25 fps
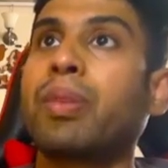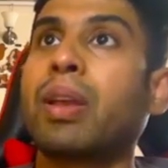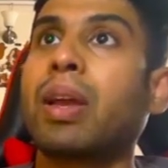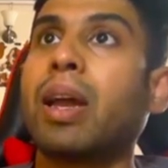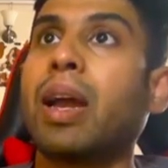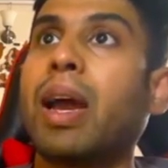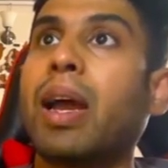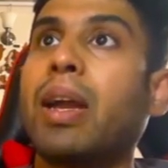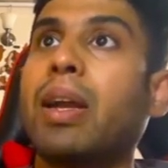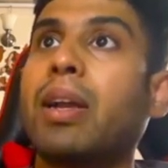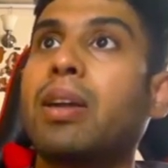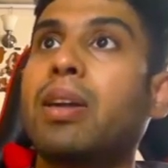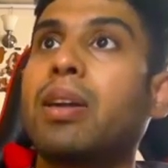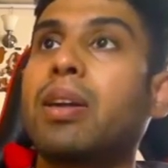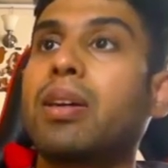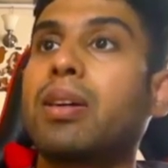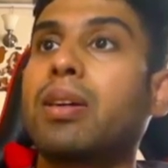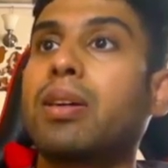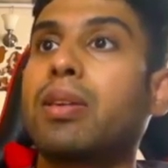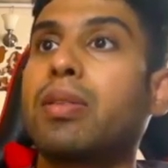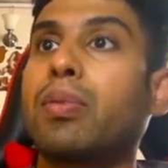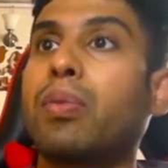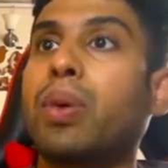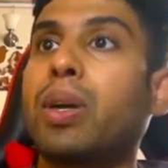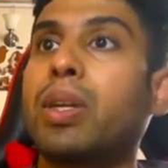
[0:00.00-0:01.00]
And
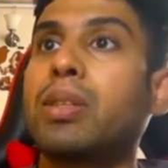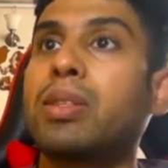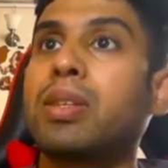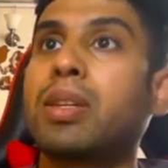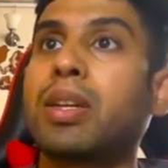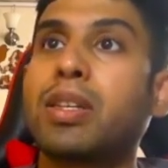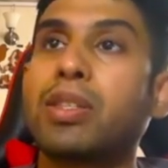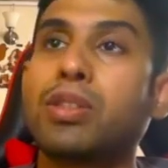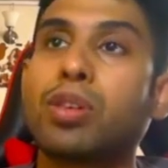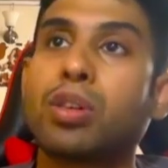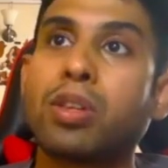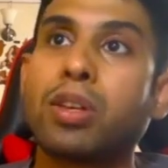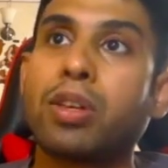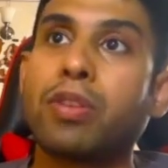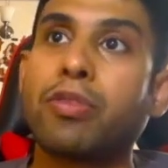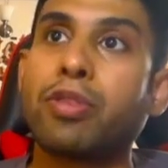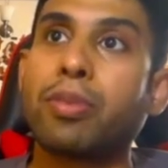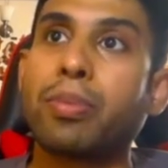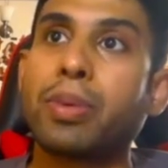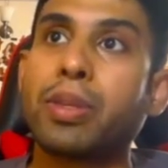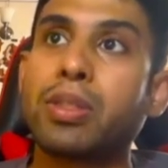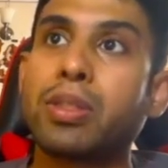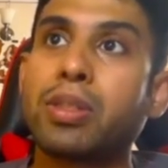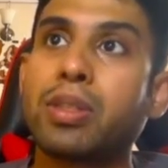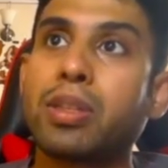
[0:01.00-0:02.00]
once it has all the
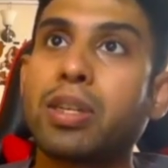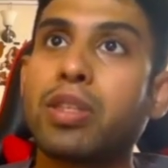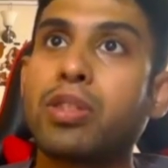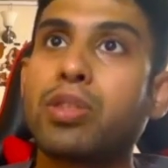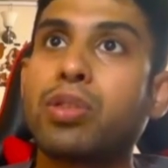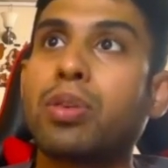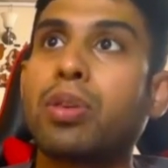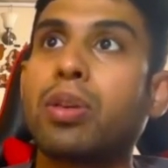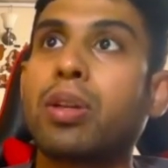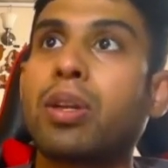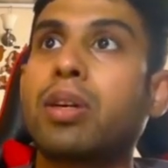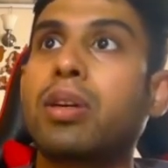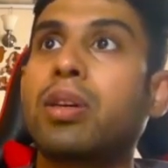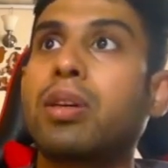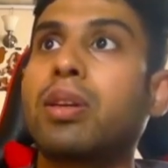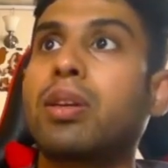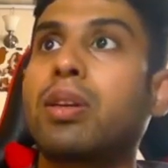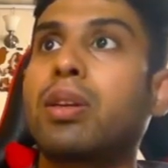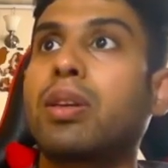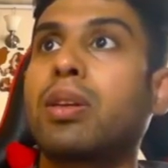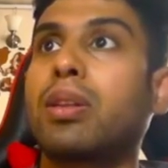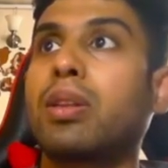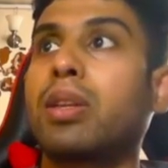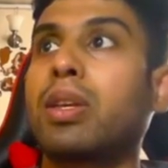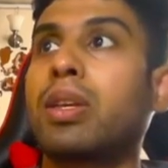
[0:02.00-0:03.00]
information, it should trigger
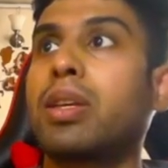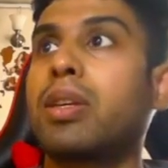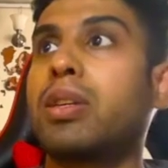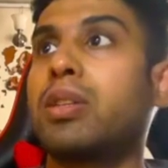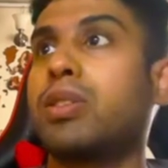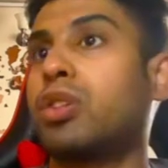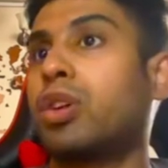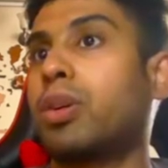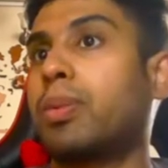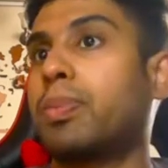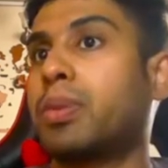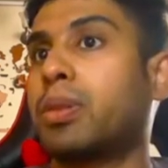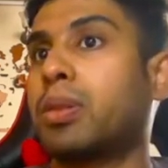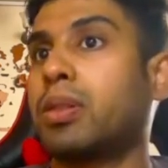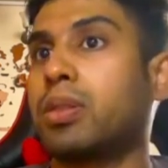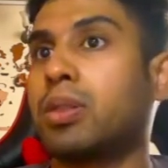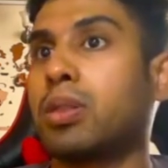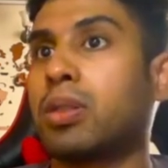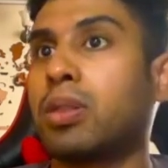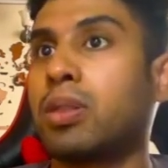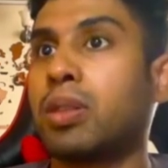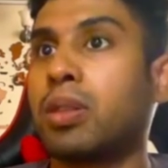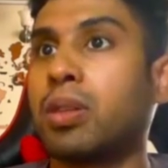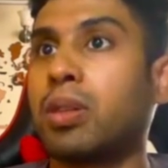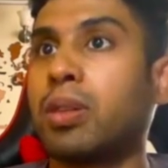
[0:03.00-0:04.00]
the job search.
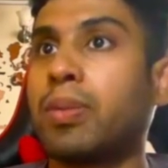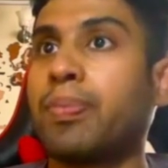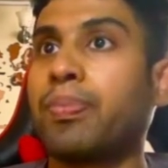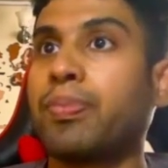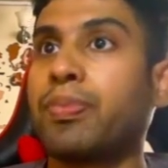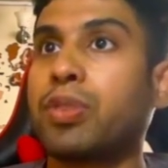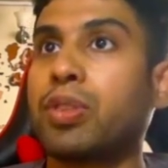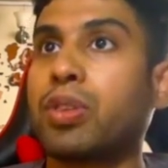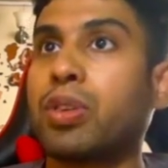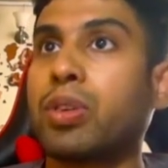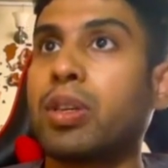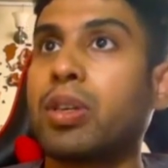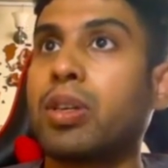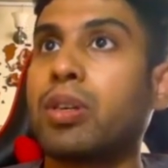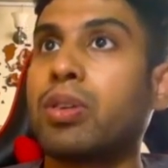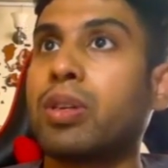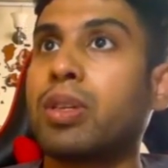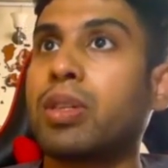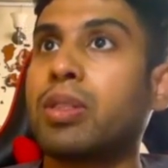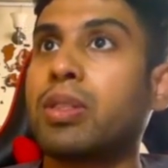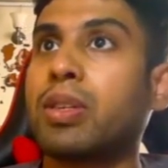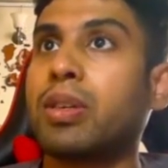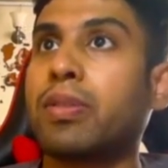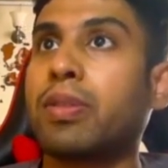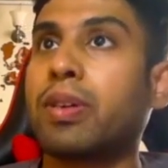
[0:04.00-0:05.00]
So here you can
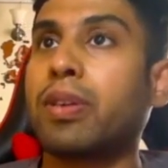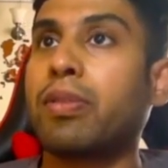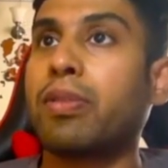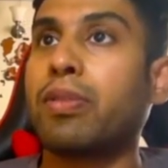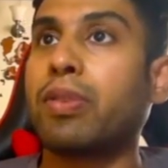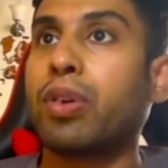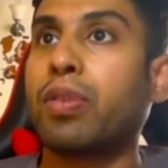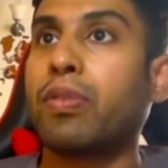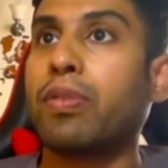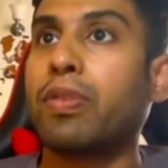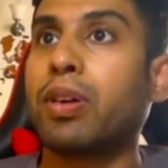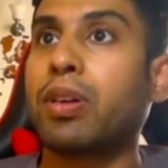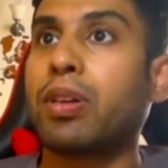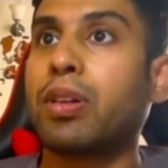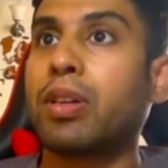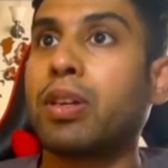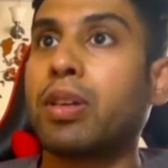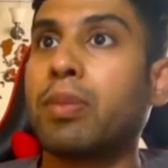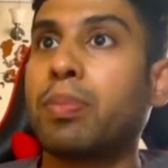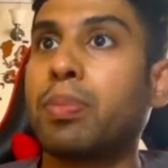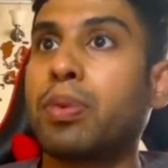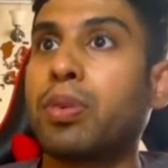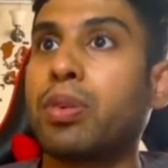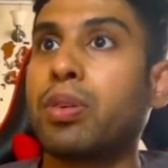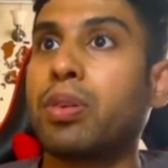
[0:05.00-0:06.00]
see we have configured the
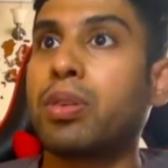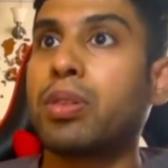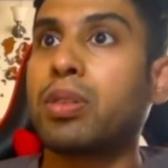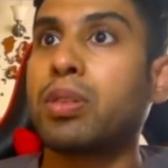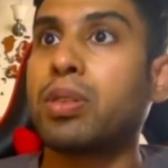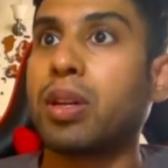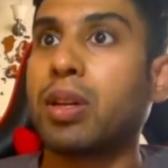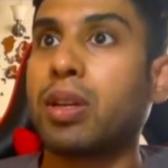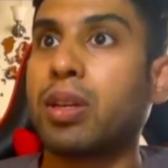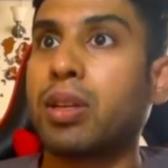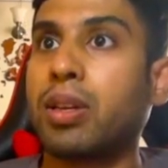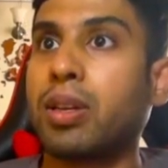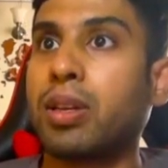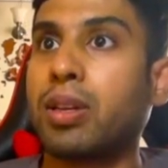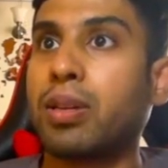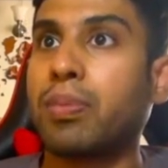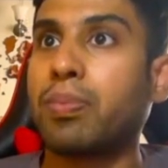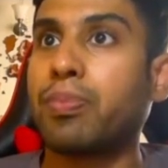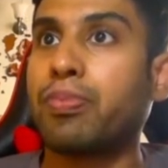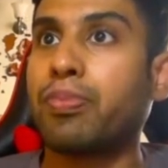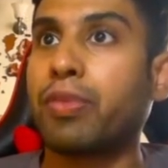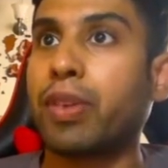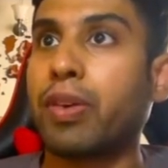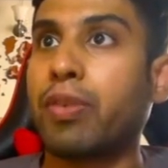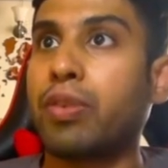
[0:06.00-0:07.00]
inputs, and then
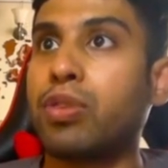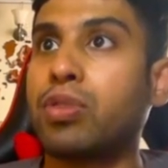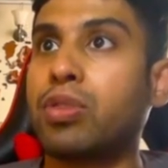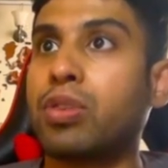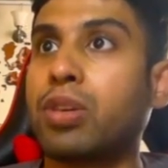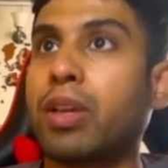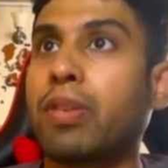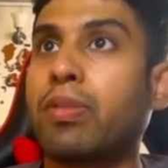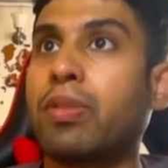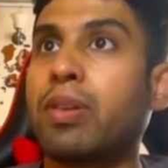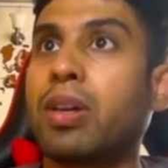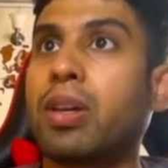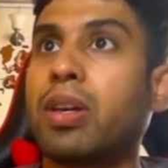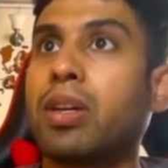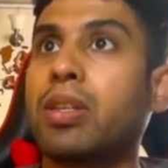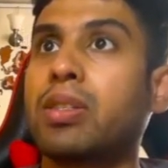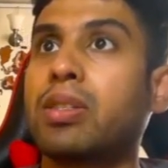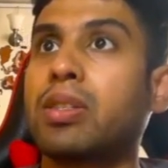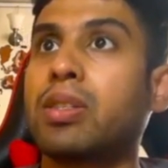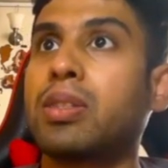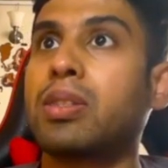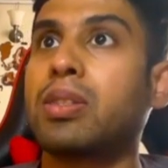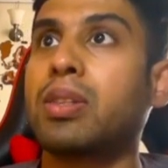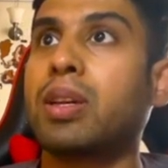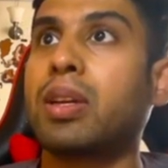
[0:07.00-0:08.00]
we have also give it
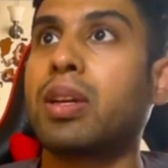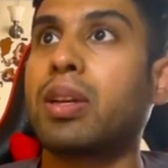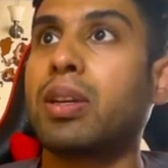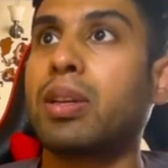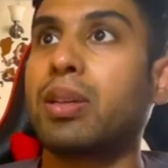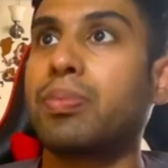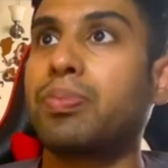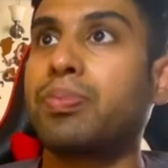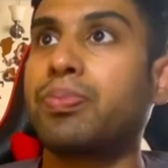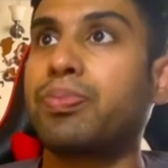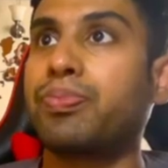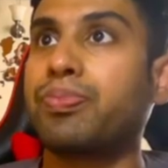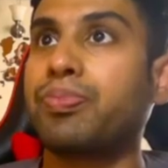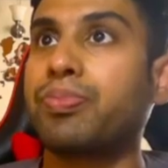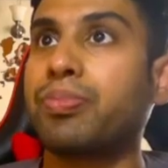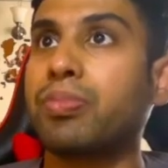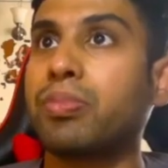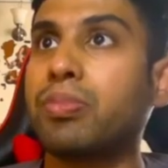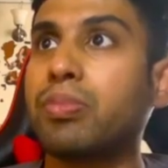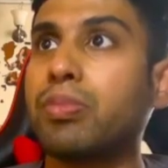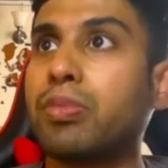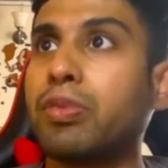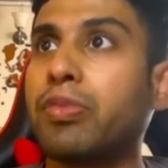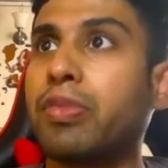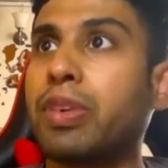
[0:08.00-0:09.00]
conditions that
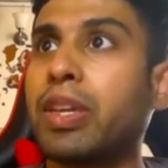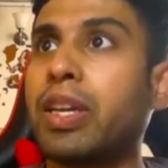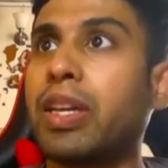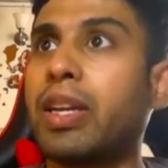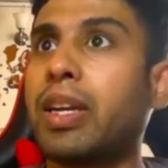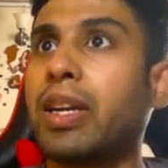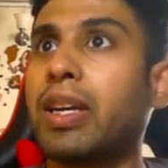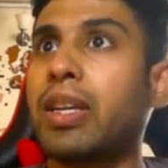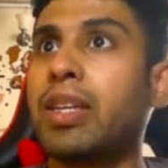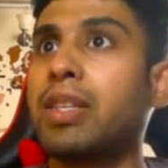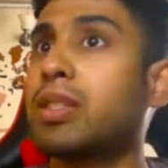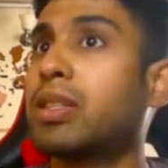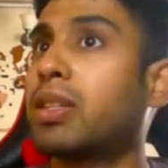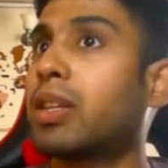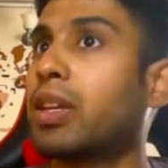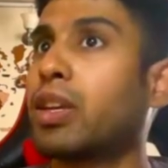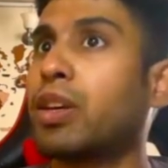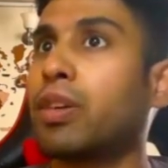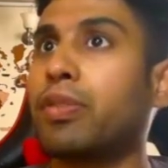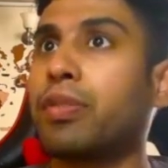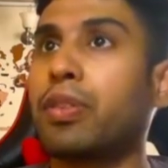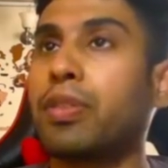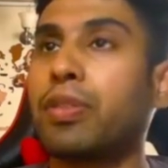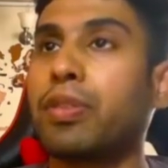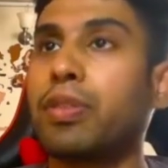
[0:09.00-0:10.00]
we need at least 3
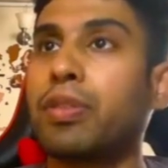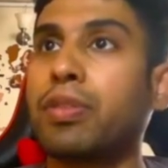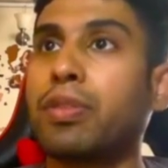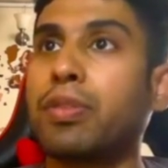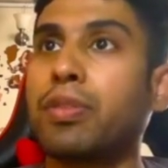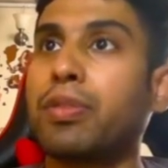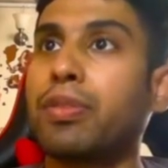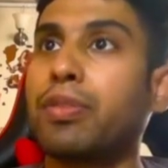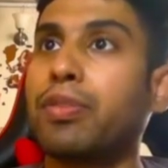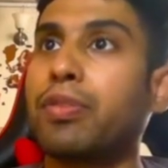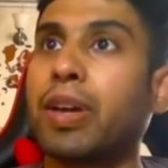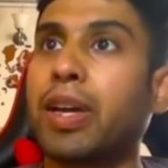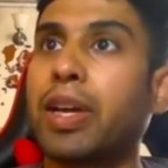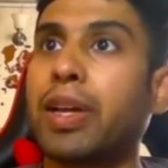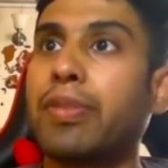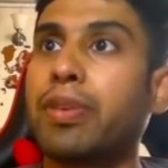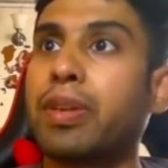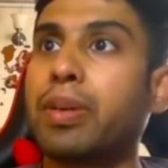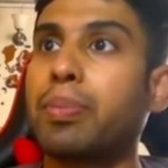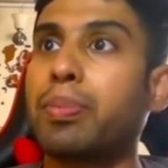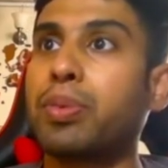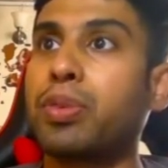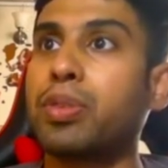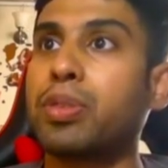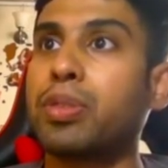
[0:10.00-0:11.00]
of the 5
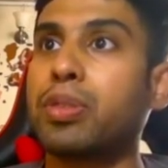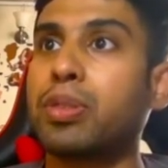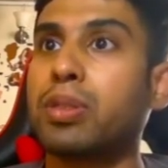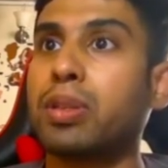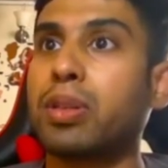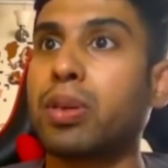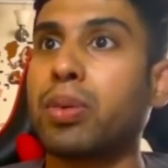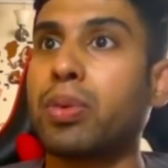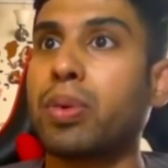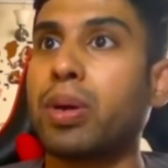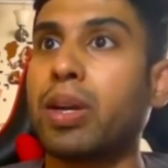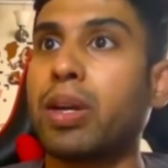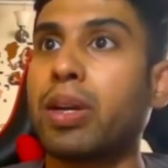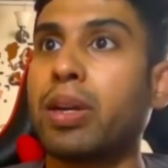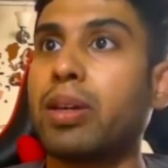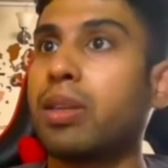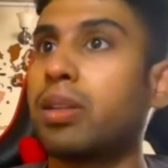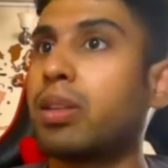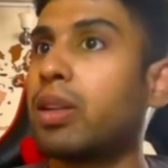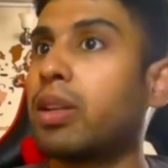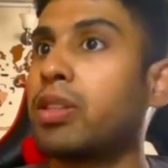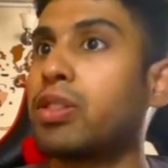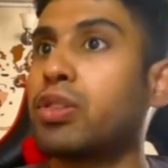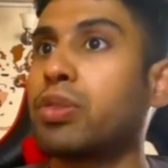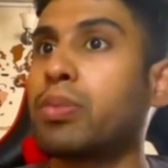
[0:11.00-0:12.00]
inputs required. The
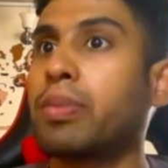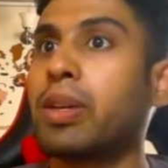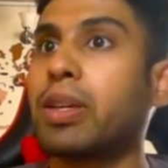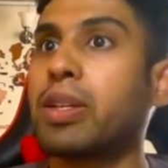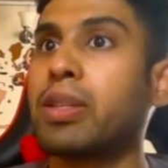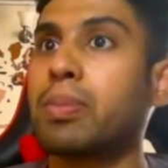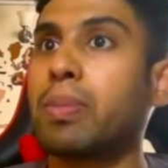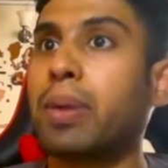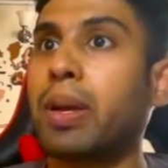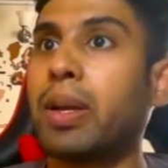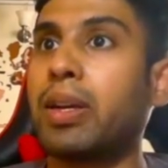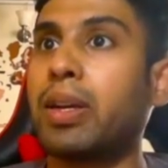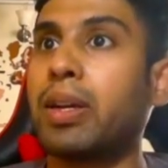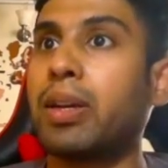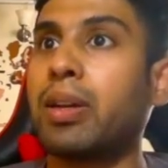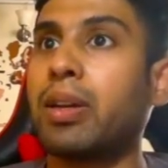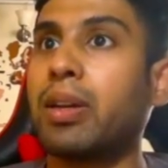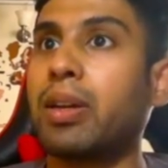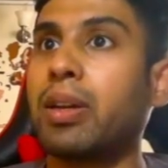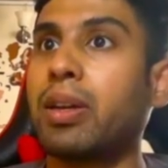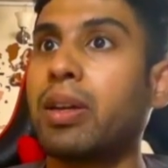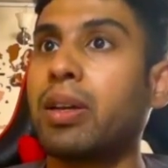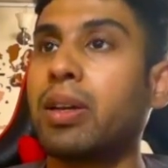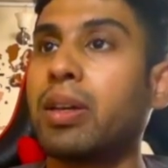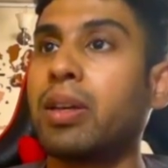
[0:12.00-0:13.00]
resume is
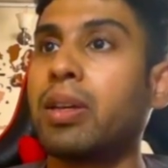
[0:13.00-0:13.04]
mandatory.